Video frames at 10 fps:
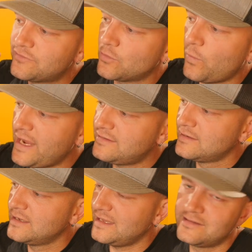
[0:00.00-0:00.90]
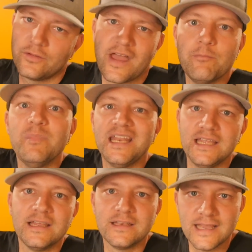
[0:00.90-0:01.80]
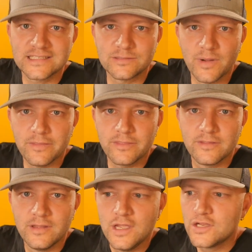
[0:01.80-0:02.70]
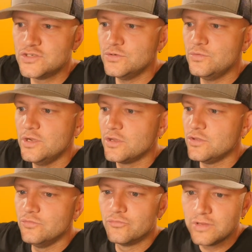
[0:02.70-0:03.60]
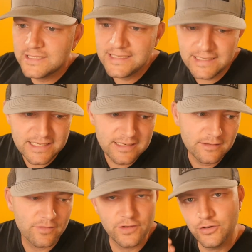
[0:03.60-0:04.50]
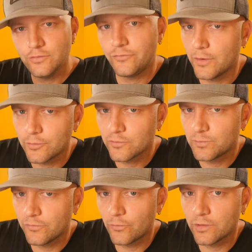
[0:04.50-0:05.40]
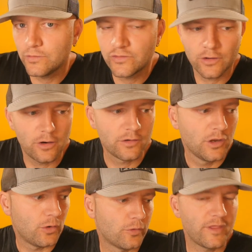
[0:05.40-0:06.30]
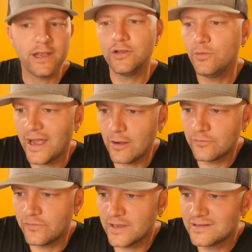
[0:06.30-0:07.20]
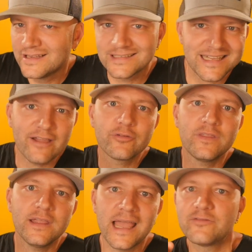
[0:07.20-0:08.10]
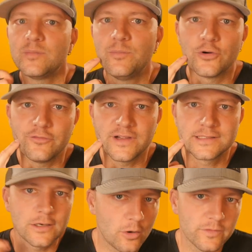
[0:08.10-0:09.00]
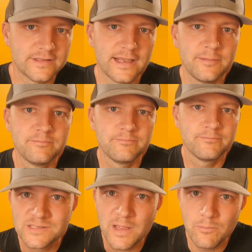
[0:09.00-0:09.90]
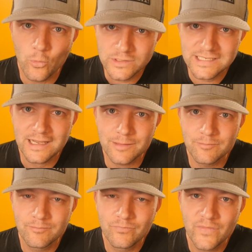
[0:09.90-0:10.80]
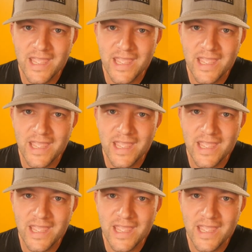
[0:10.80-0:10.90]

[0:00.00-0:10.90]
have to wait until that meeting next month? Do you really need the new photos before you start or that new outfit? Does everything have to be perfect all the time? Spend more time